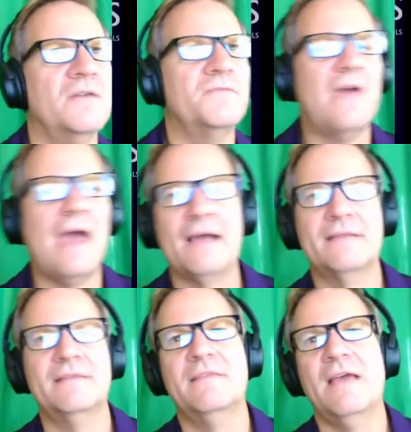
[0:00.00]

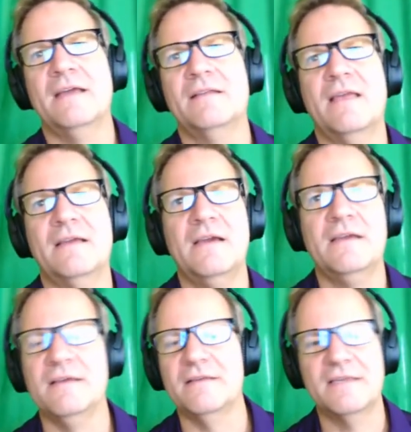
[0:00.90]
fact that
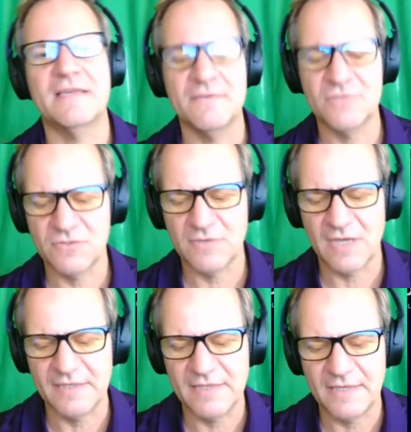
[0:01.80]
kind of gives you an
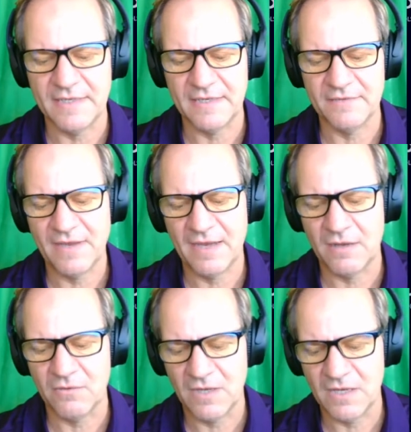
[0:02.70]
idea of
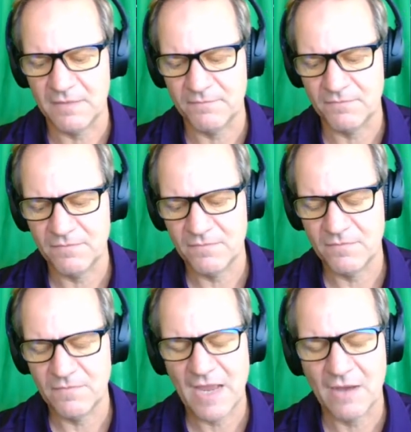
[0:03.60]

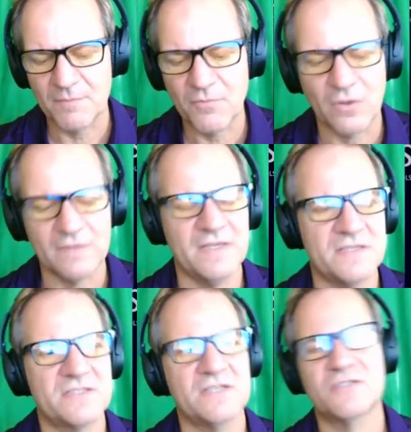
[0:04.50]
how important these